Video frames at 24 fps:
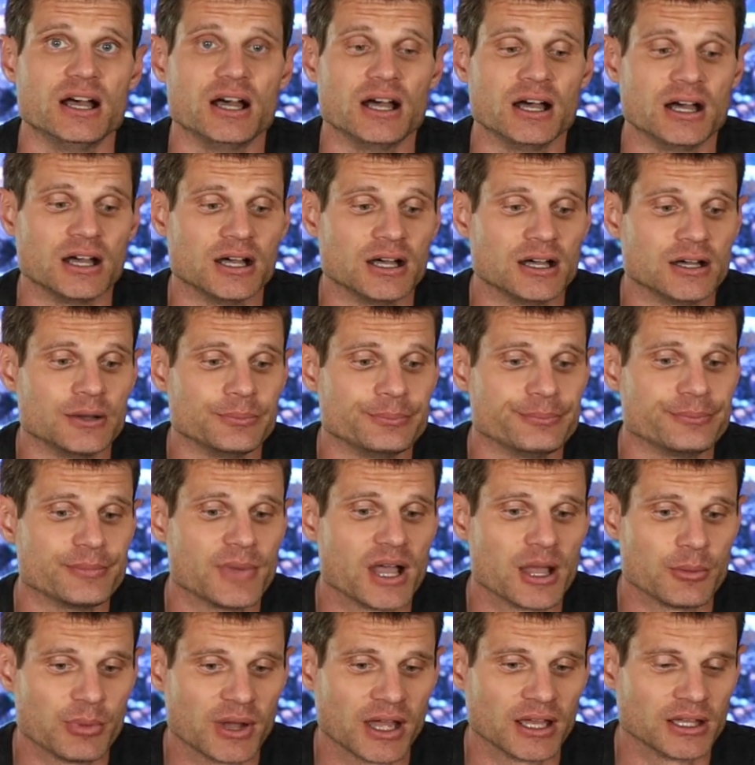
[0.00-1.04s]

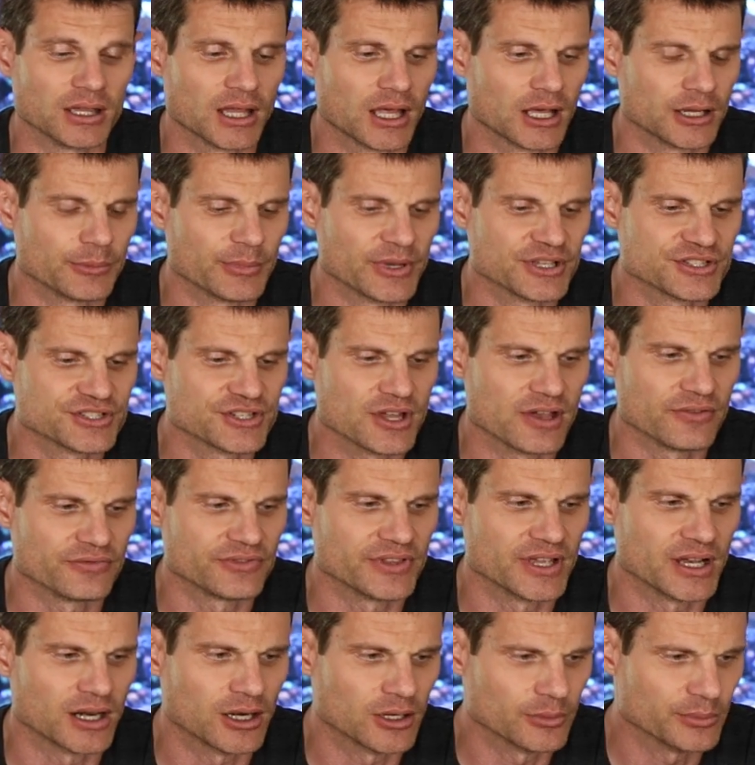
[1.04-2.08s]
I buy a lot of my stuff
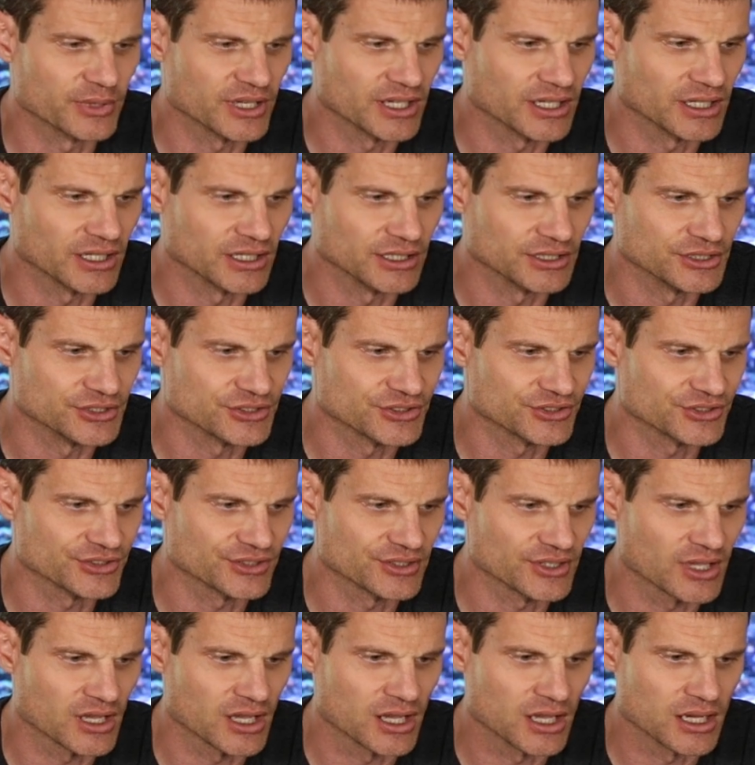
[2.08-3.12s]
there
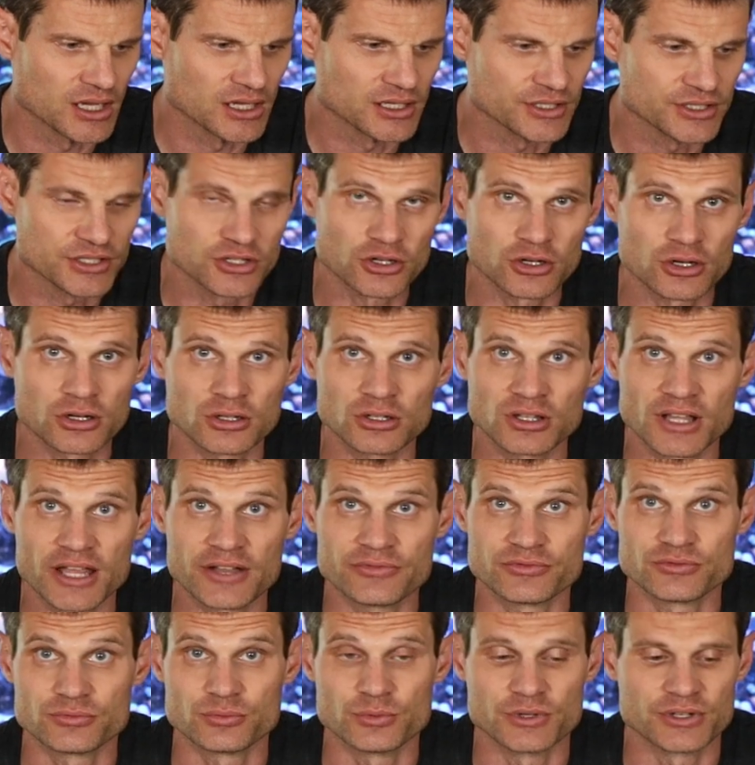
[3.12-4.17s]
because you're
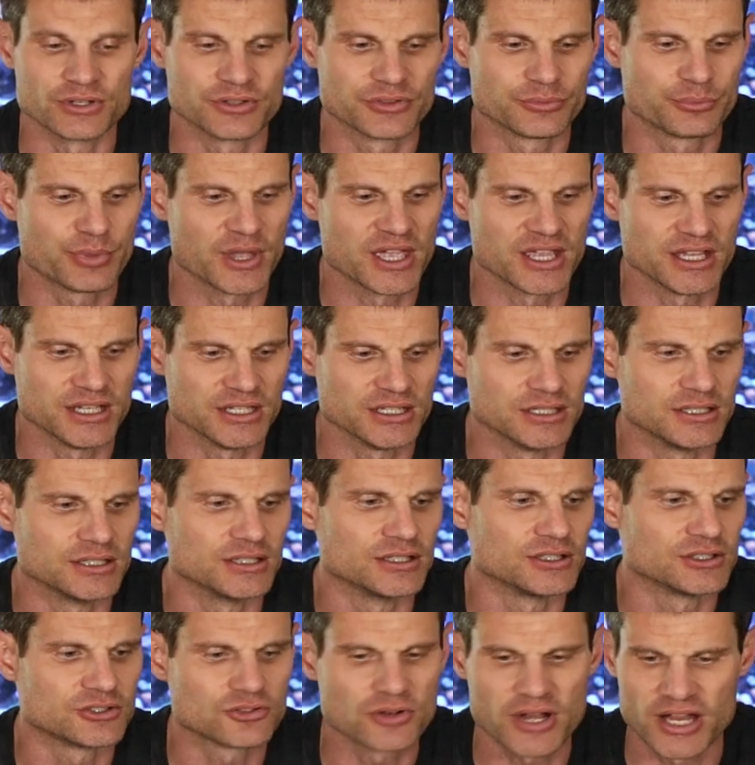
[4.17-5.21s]
left with
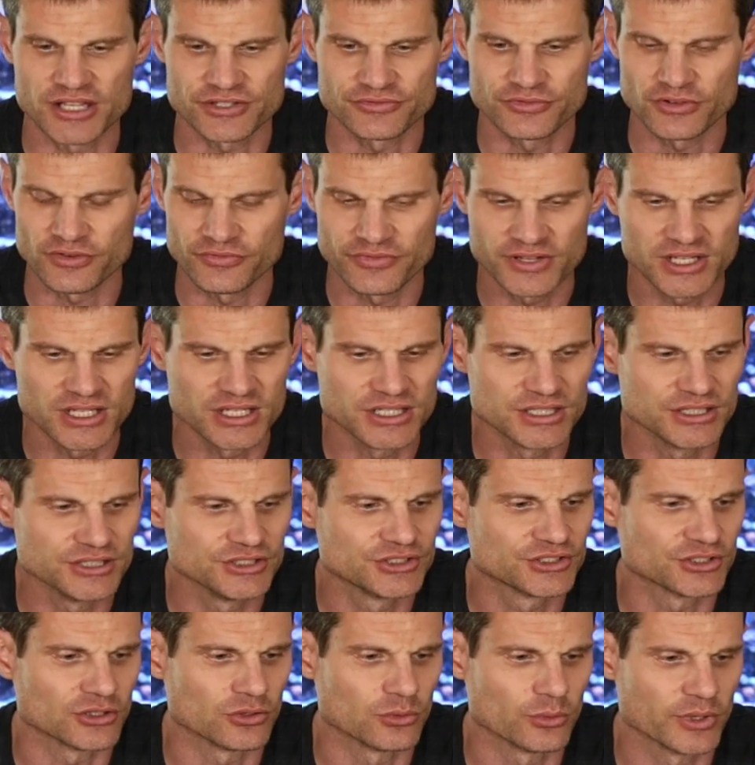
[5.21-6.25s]
paying transfer
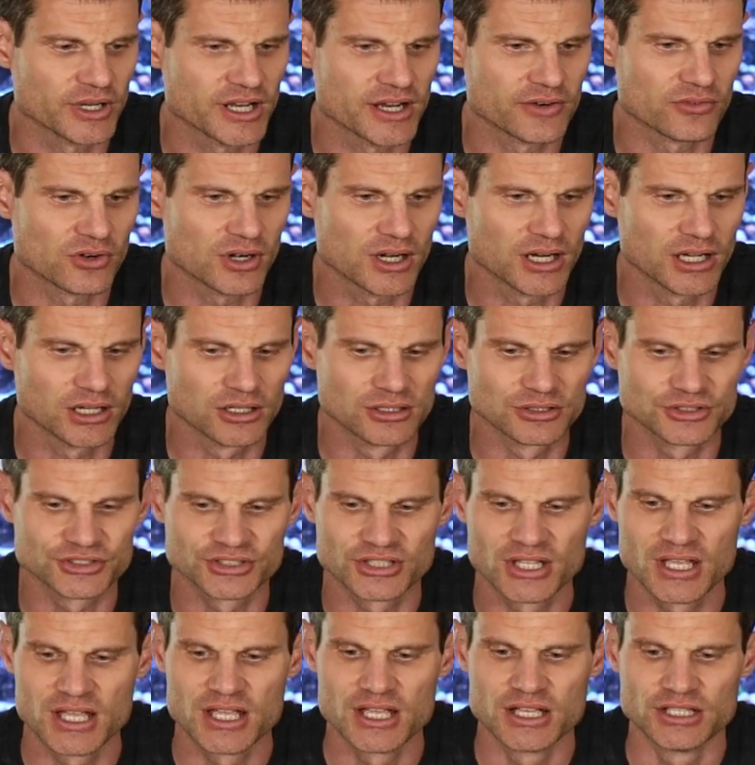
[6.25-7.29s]
fees or whatever
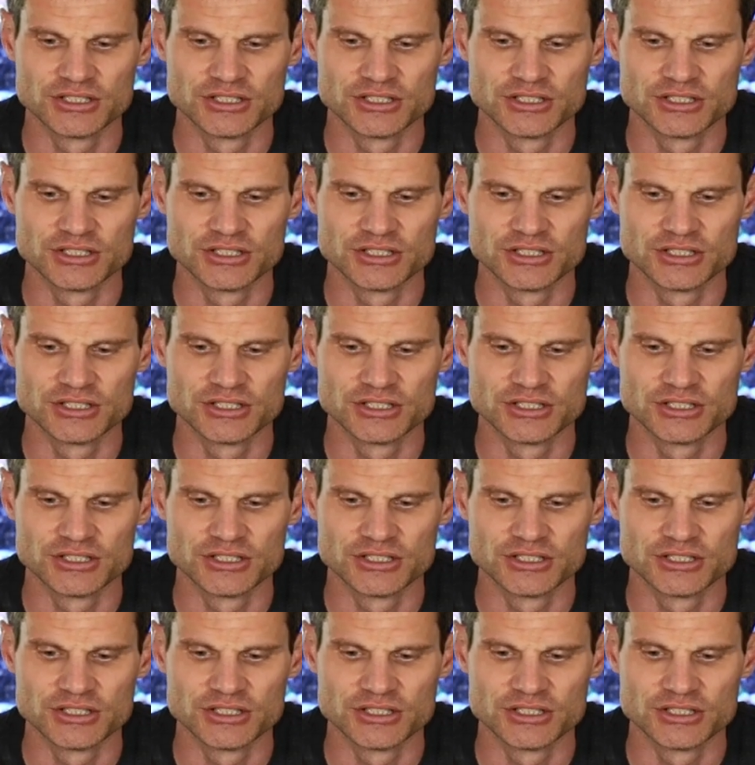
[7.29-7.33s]
else.